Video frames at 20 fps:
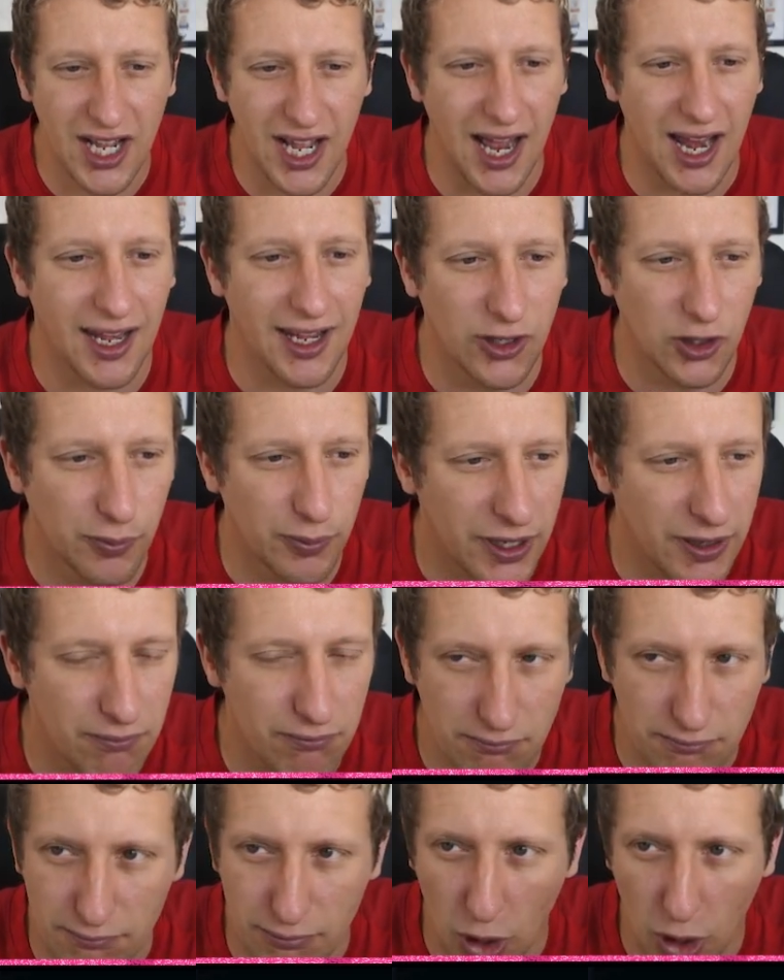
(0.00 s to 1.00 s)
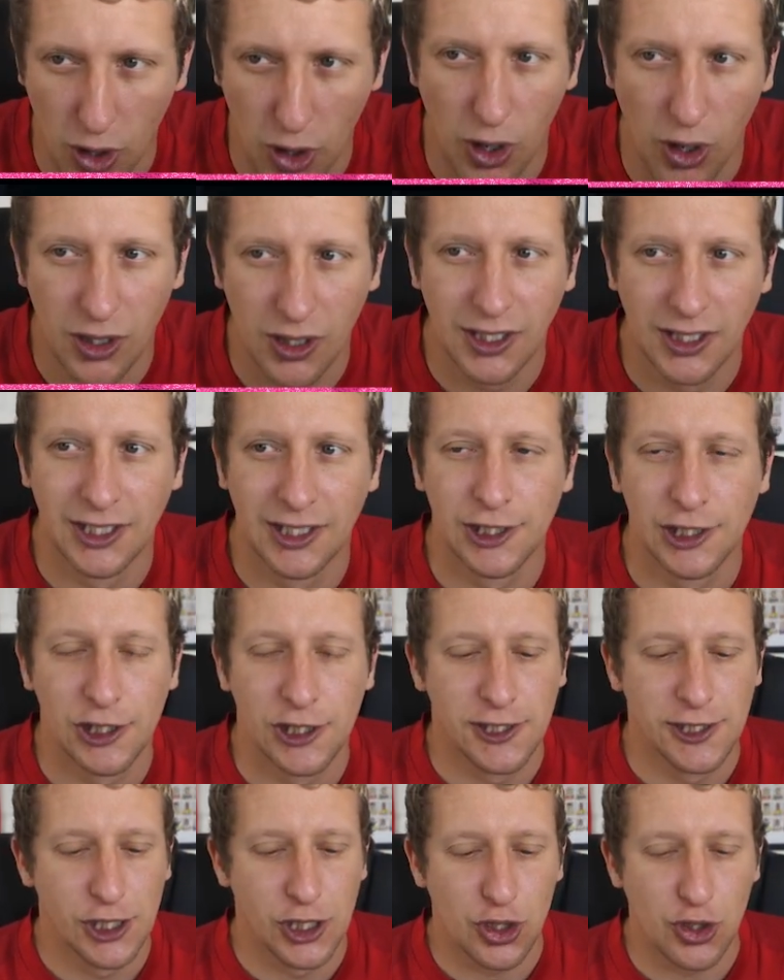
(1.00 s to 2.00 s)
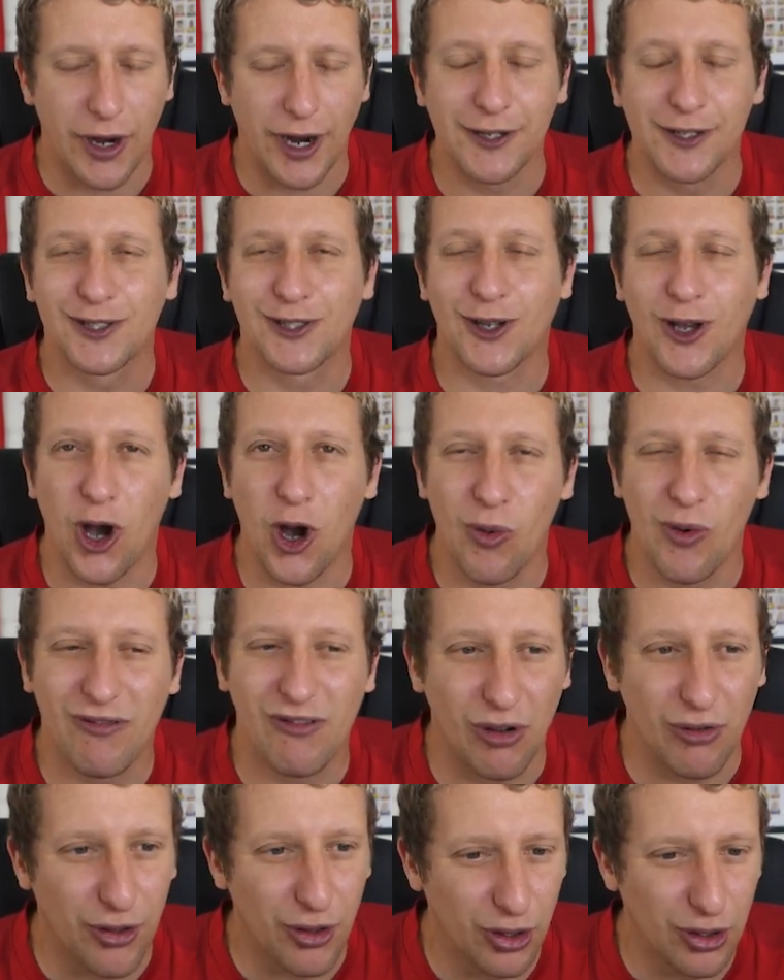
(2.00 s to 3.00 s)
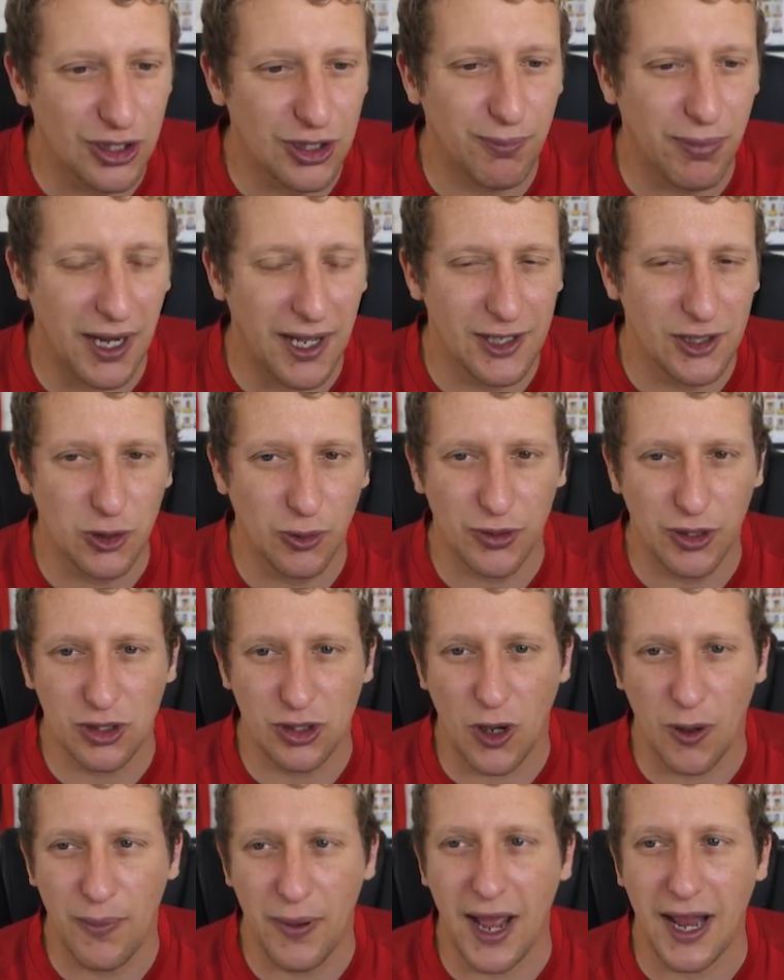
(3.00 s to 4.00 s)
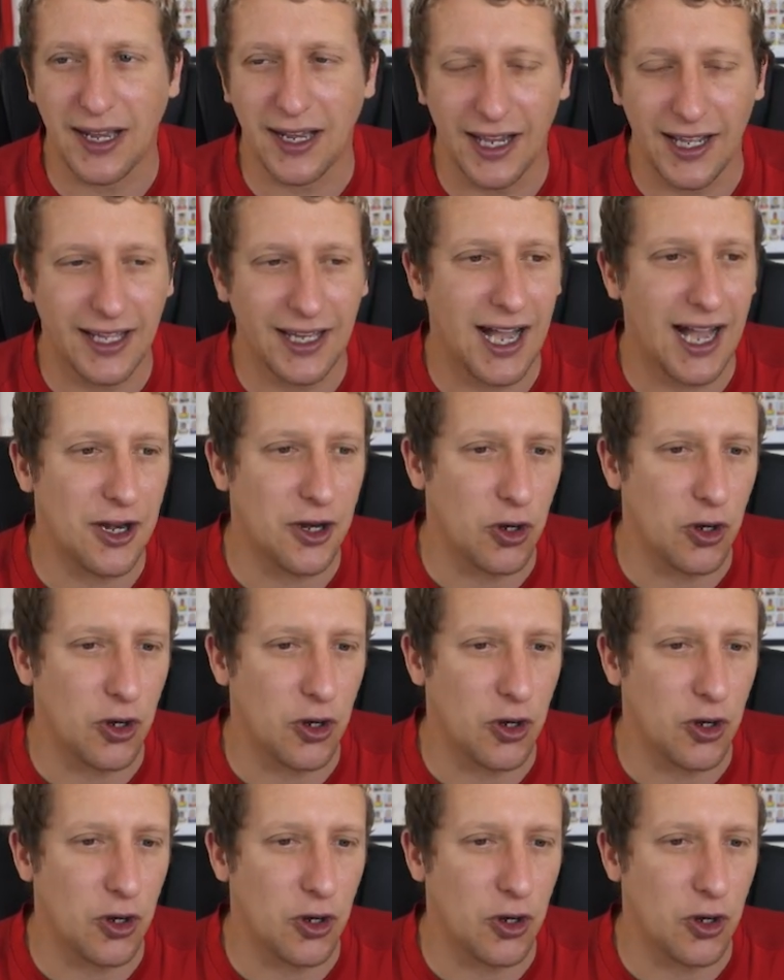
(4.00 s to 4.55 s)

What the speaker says: a little bit more. Try and score. We've got those players up the top end. Lingard and